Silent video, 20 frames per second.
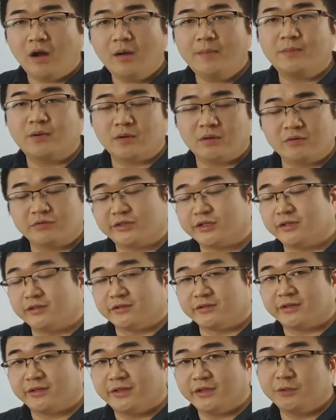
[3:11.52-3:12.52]
All
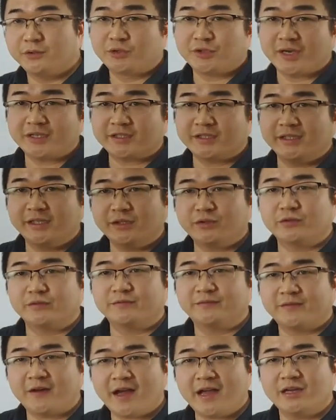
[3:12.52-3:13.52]
process, you just need
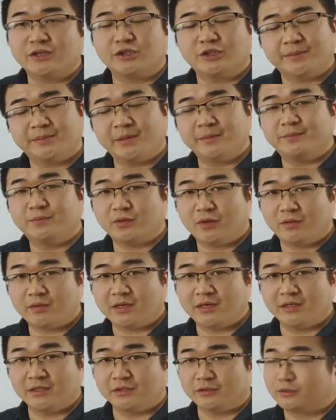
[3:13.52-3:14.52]
to find a shipping
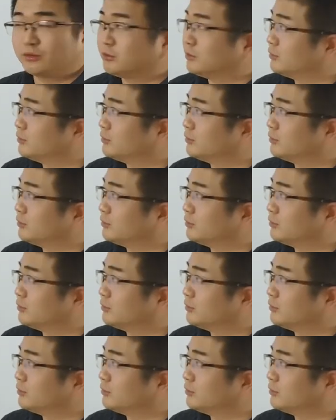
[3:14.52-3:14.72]
broker